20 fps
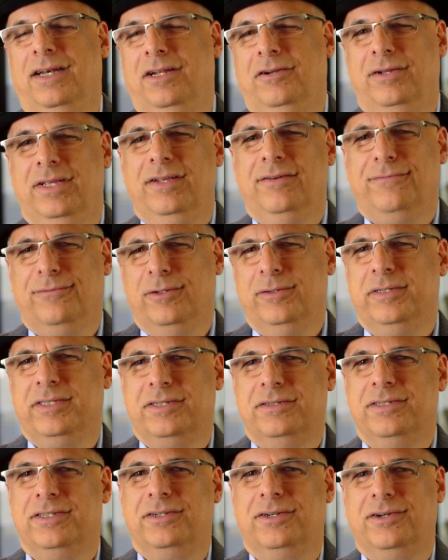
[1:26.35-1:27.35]
Now,
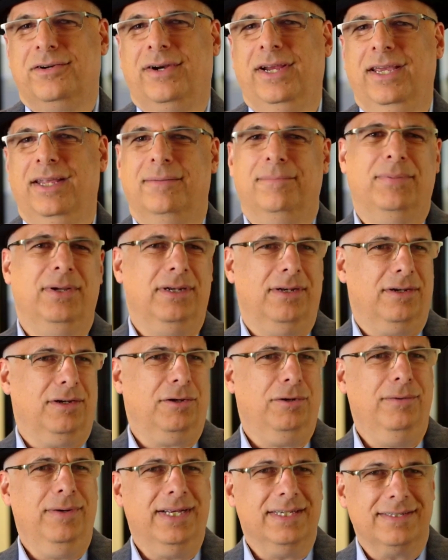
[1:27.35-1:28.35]
influencers are great, but
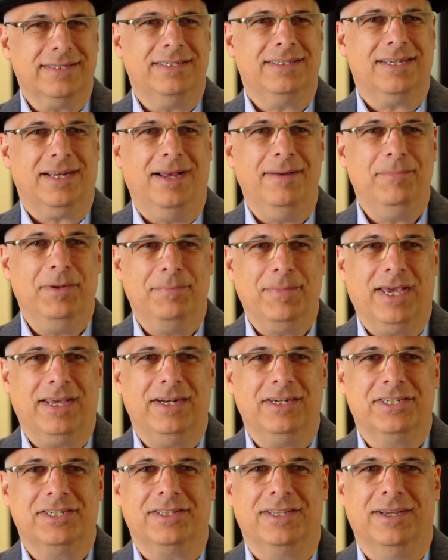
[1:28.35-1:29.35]
who has the time to
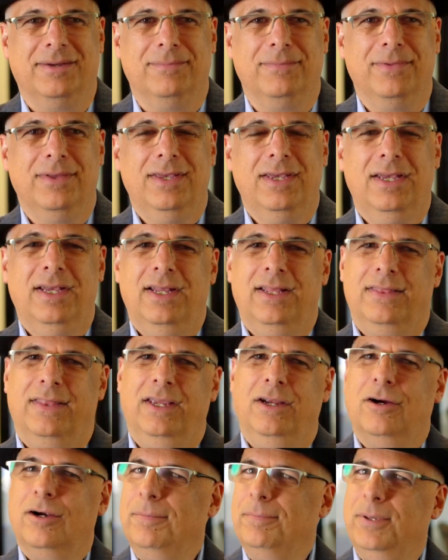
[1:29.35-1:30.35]
manage them? They
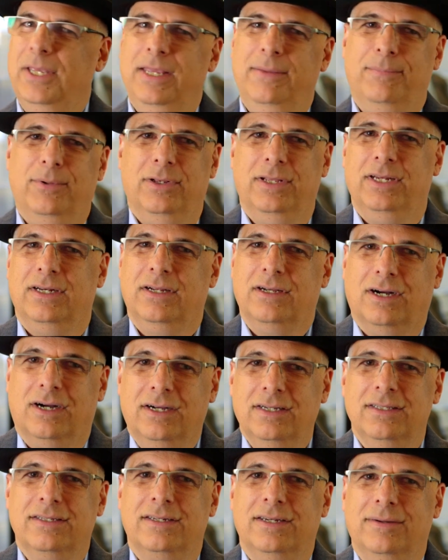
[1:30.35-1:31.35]
are people in
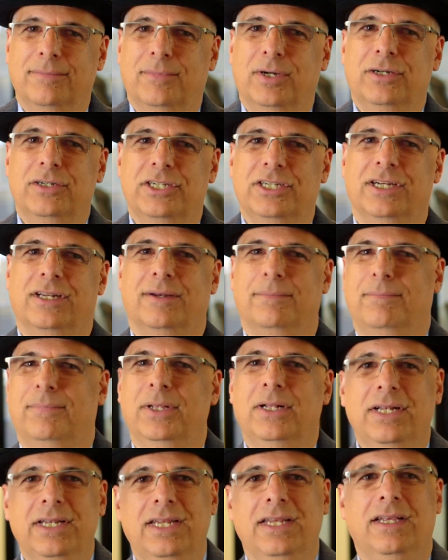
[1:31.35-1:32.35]
constant motion,
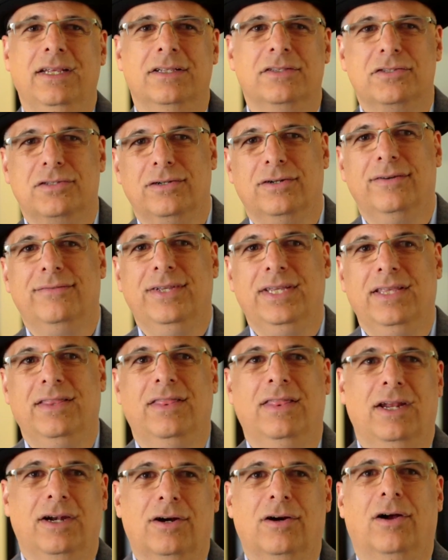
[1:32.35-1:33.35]
building and serving
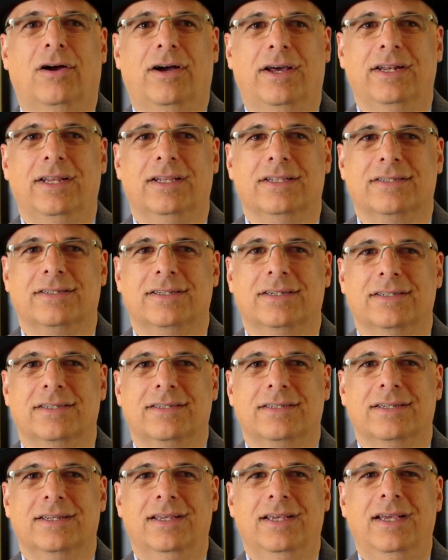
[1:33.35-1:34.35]
their
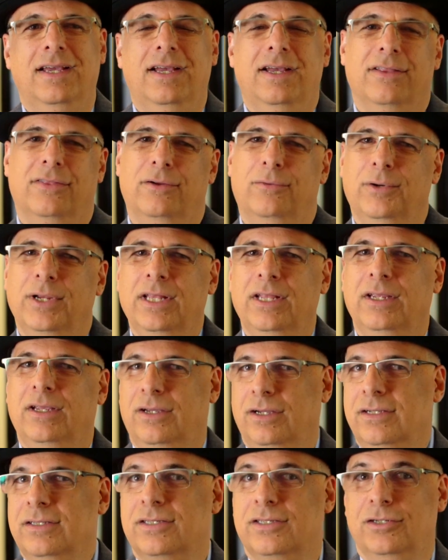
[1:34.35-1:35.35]
audiences. The really
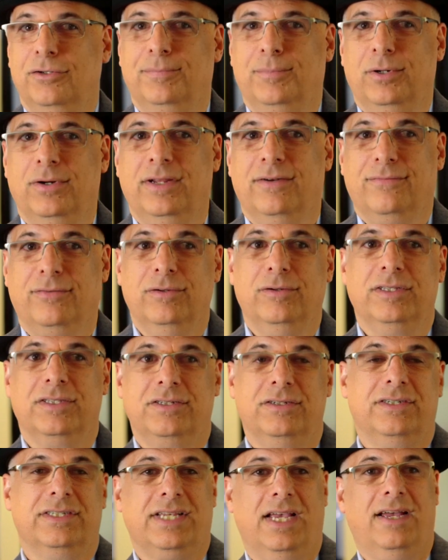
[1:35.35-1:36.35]
good super
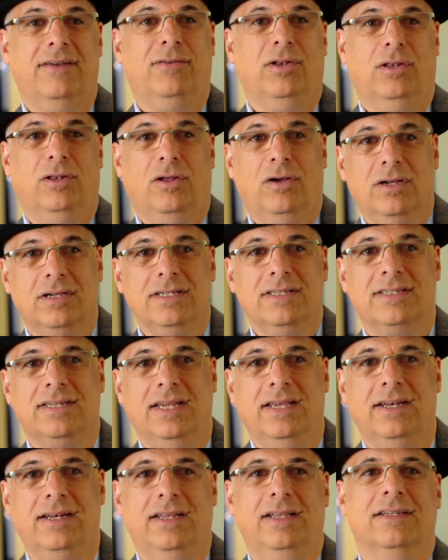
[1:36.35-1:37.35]
influencers have a
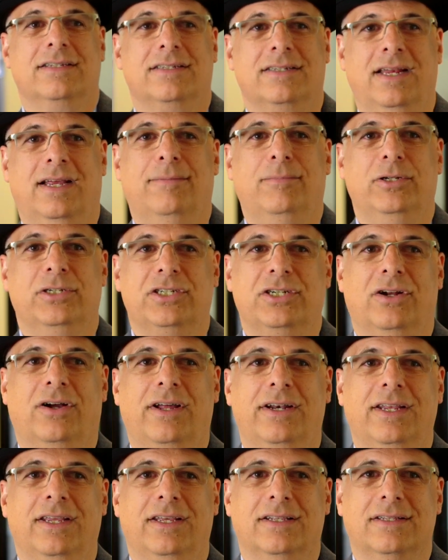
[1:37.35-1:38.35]
long-standing established
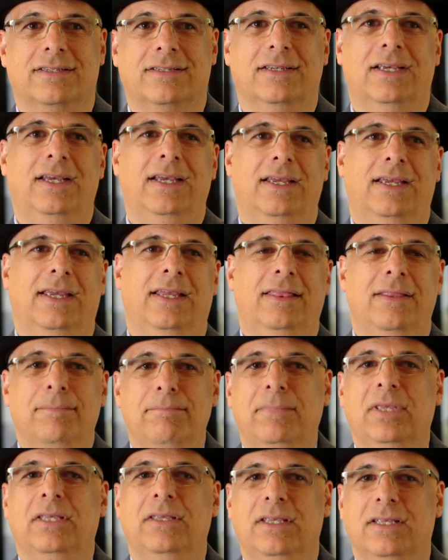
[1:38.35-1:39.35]
audience in the
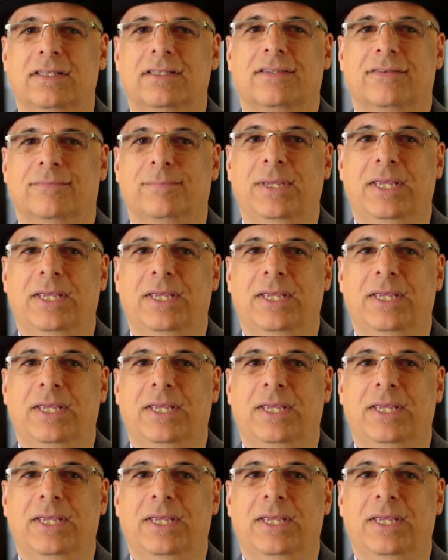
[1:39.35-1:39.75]
millions of